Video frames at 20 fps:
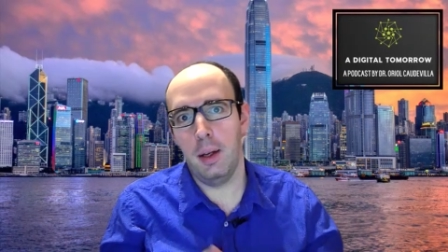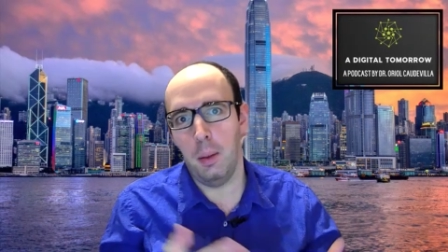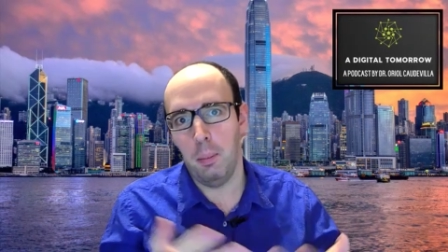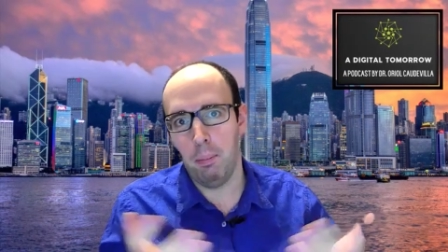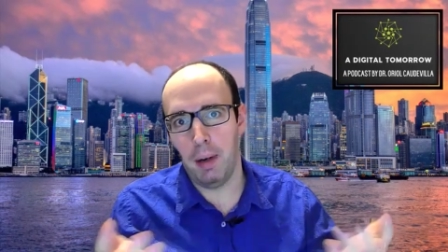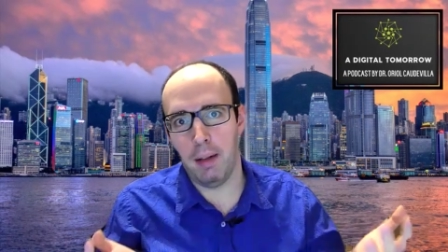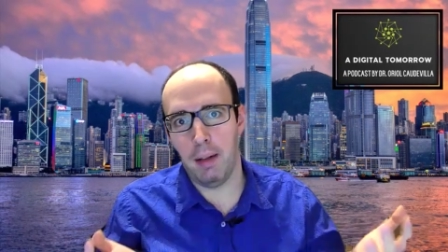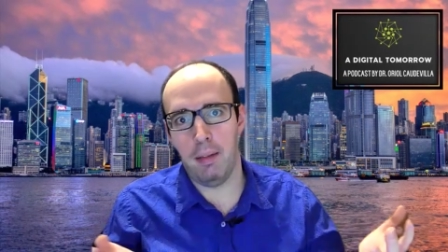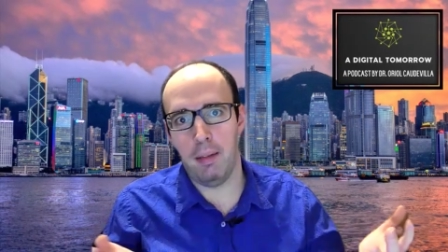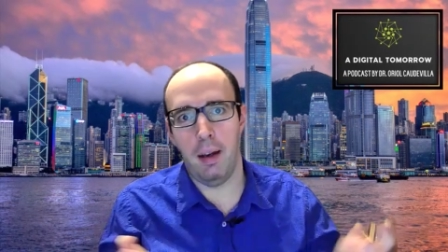
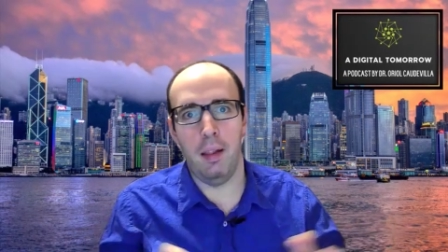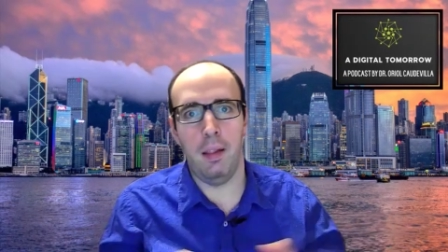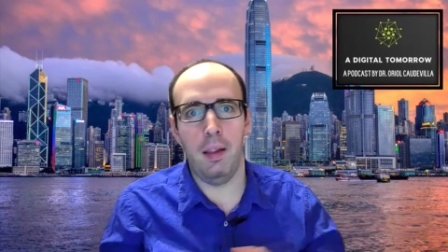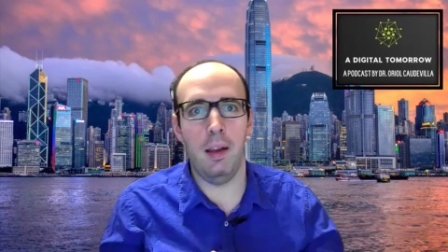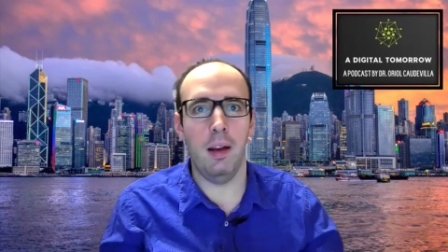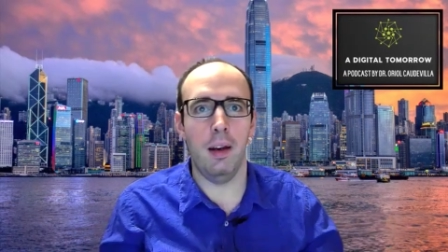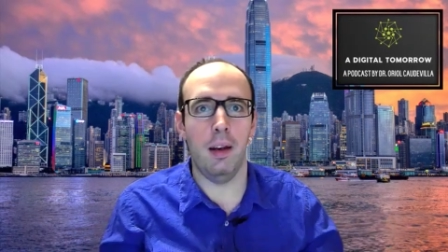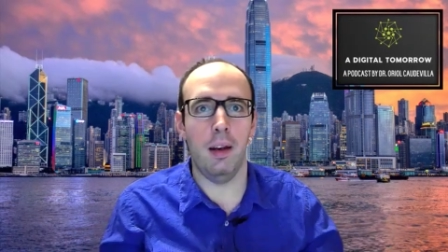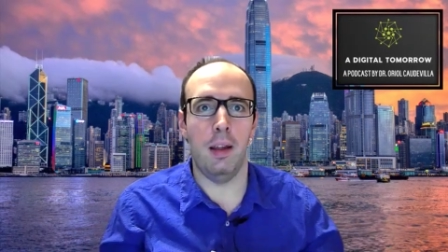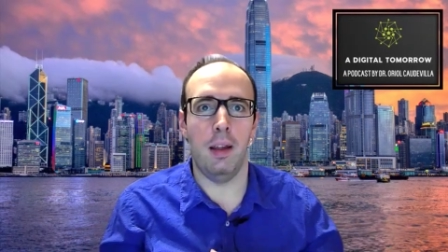But
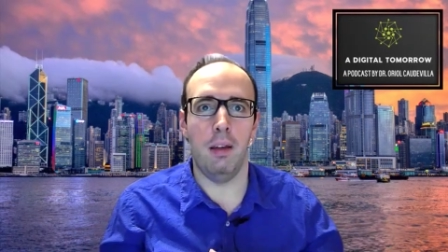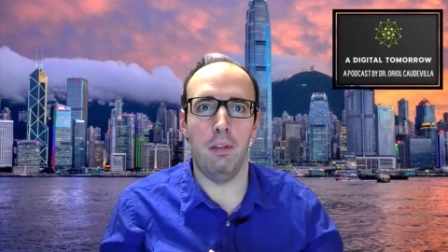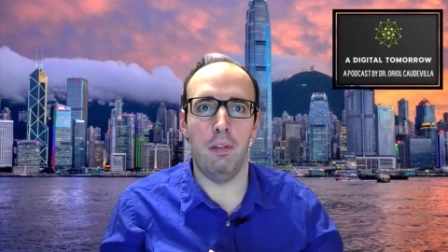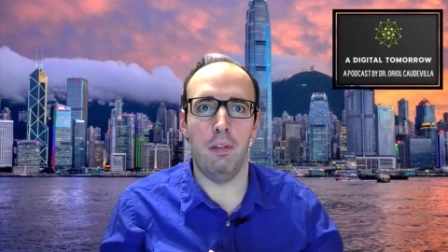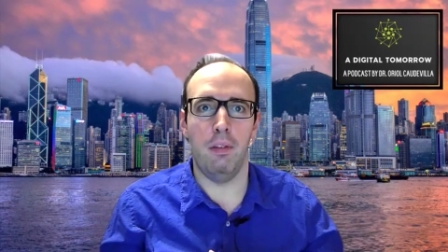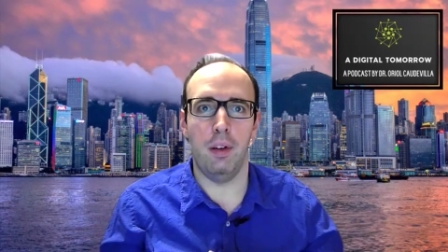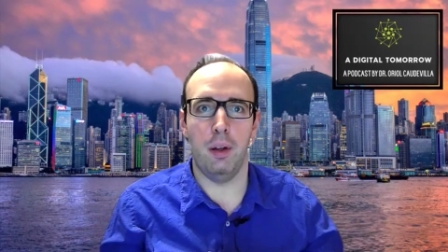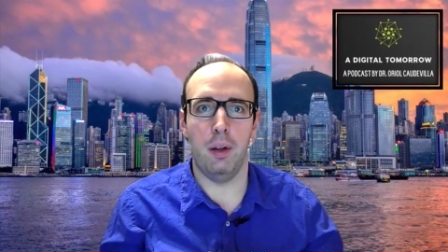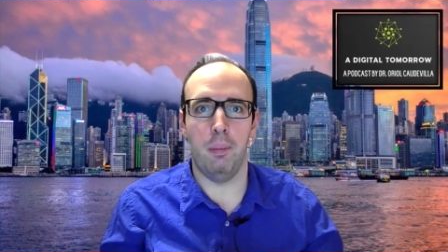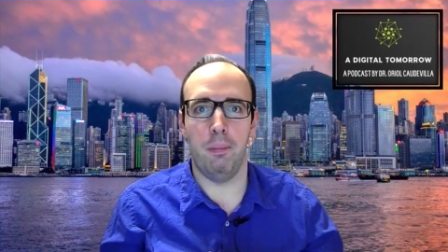ideally,
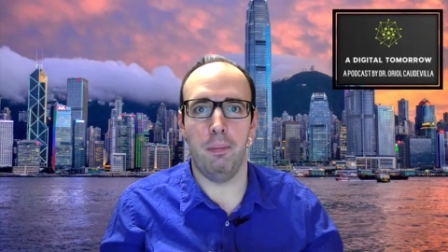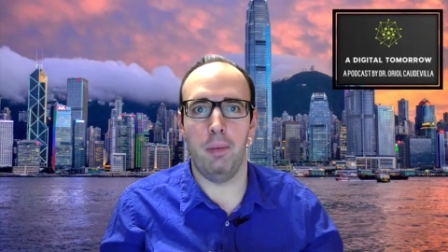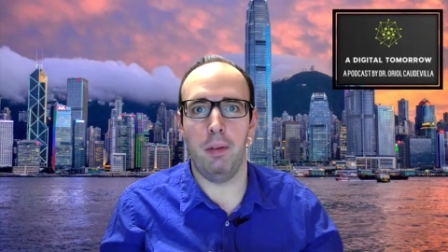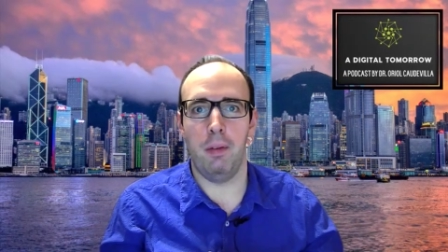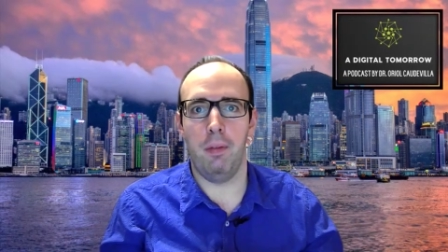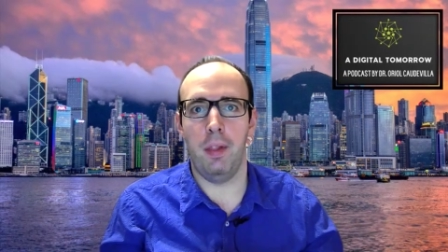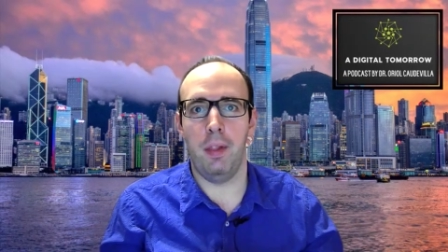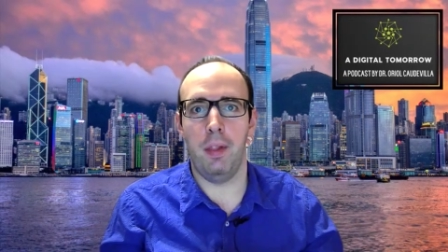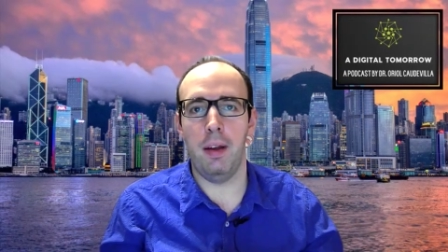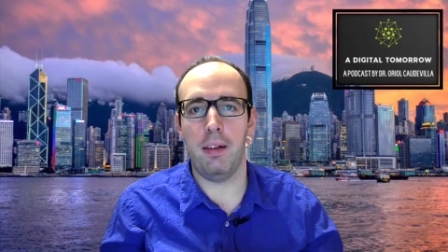if, um, if
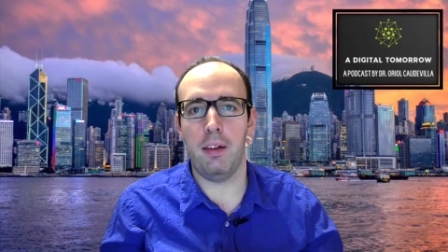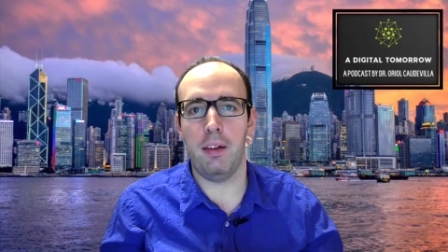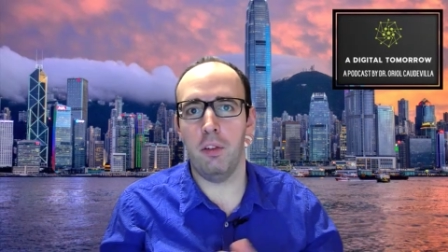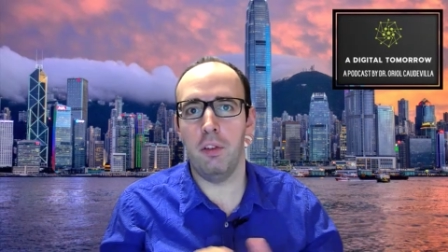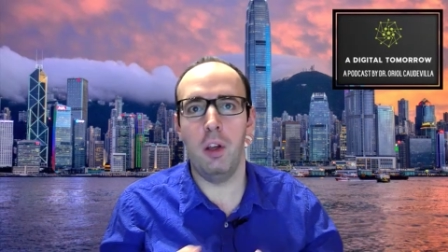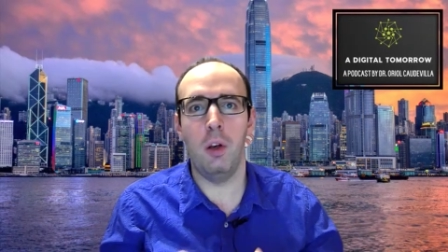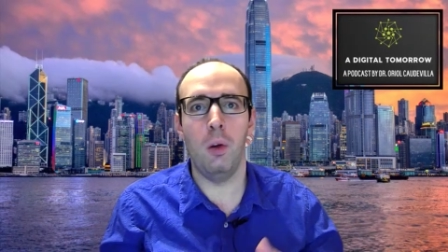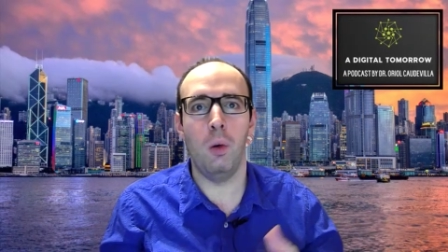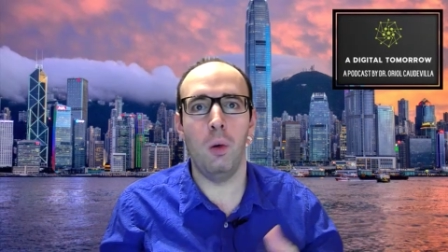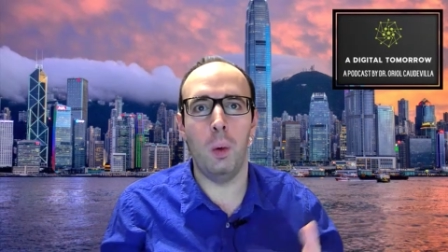things
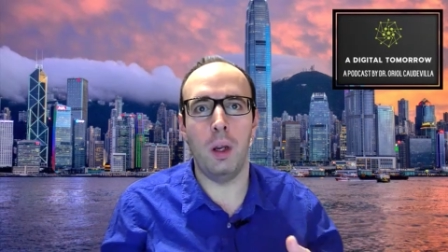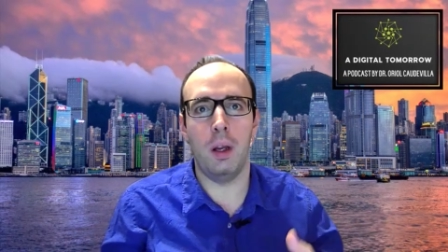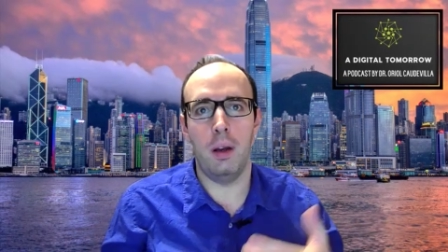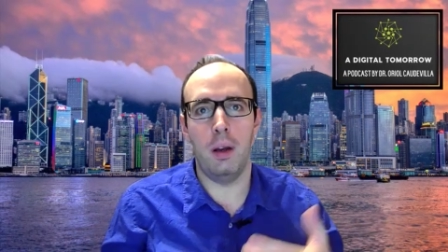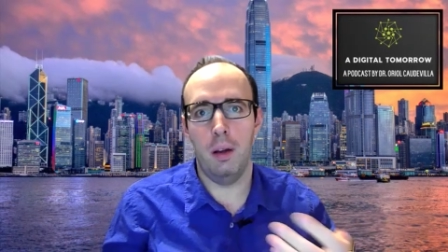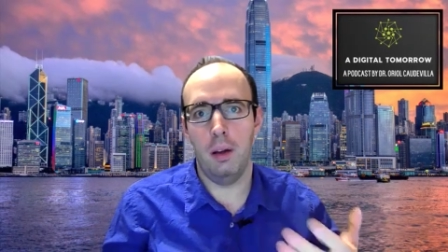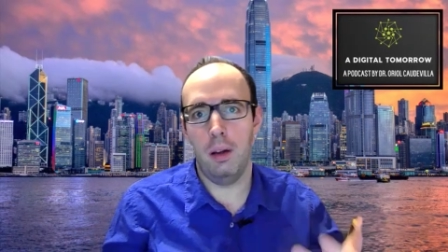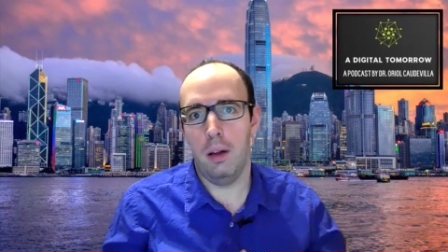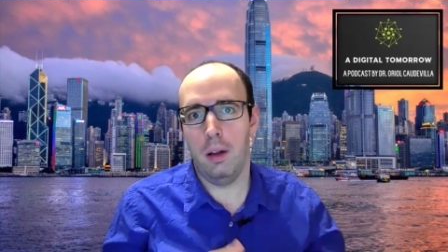continue going